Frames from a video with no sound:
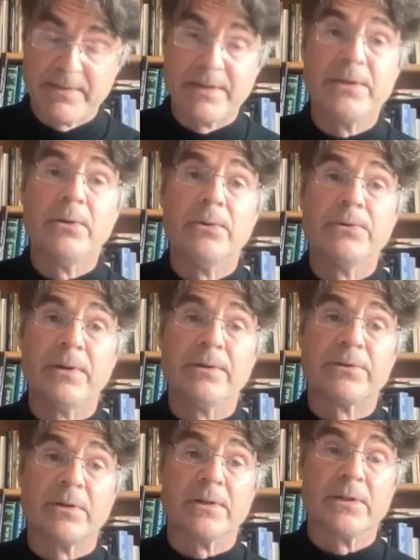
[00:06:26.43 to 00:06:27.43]
they're used
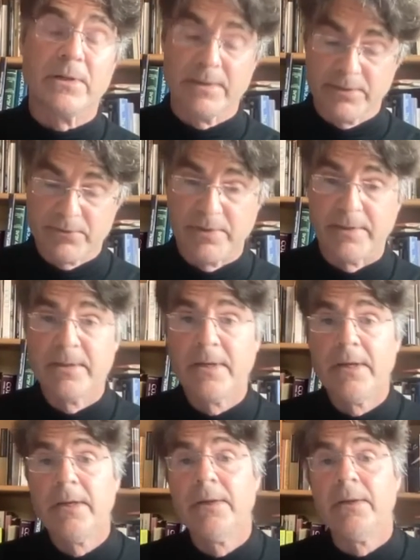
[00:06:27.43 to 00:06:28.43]
in psychiatry
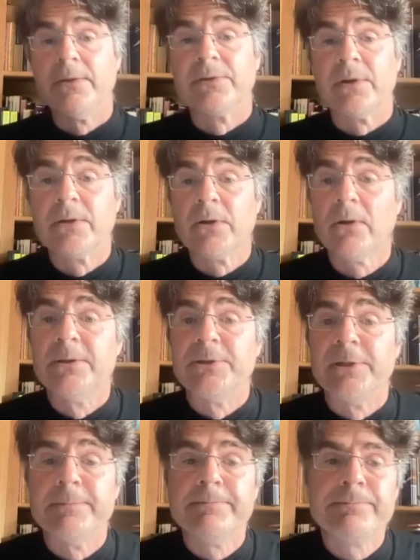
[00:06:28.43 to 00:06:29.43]
and
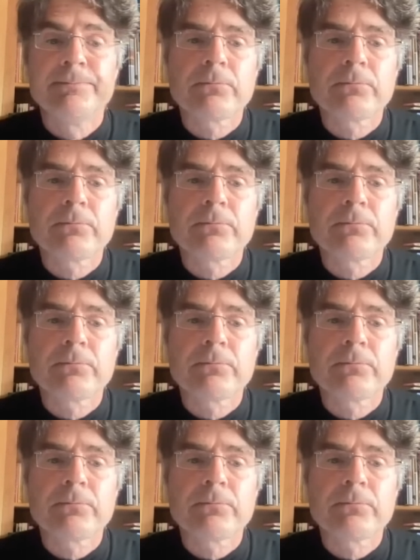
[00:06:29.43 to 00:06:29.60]
psychology.